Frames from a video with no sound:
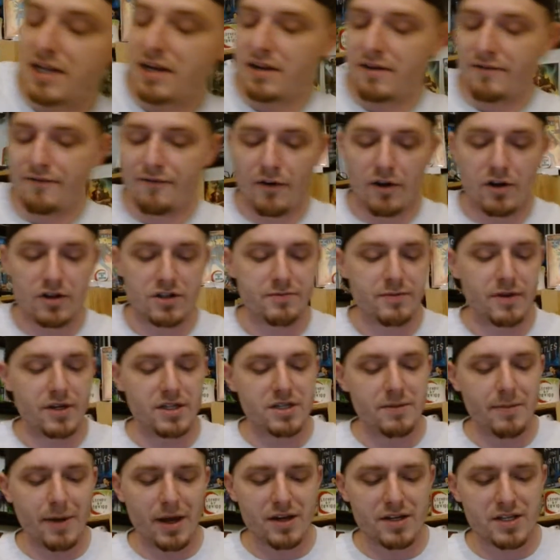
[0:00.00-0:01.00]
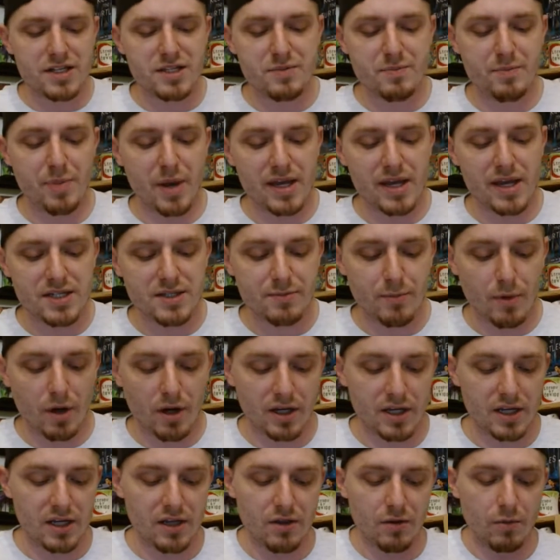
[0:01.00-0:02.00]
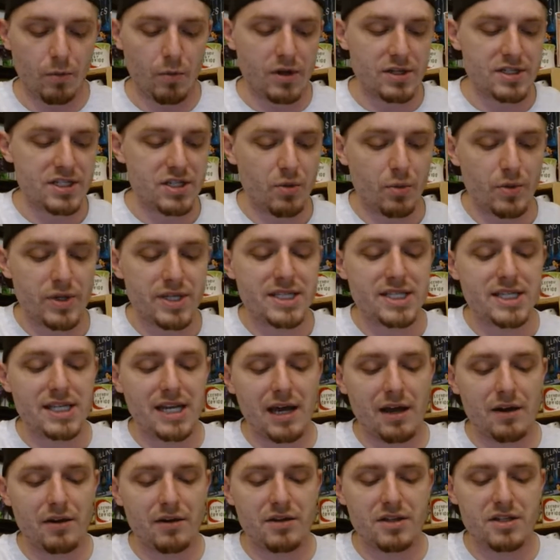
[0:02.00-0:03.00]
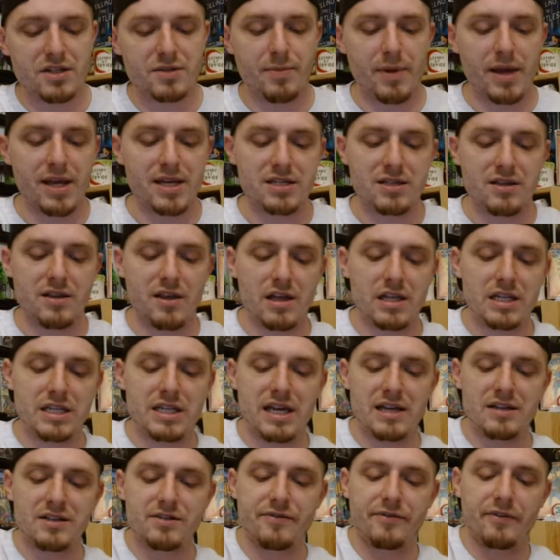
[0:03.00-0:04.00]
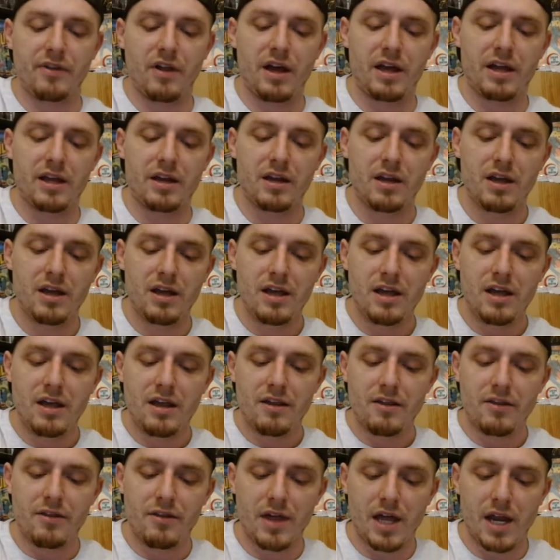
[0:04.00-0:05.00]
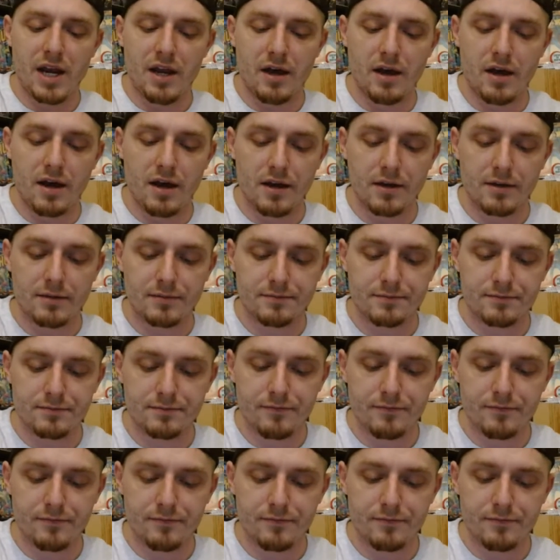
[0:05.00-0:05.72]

Gideon Falls, but it's about a space monkey, the ones that we sent out into space in that test flight that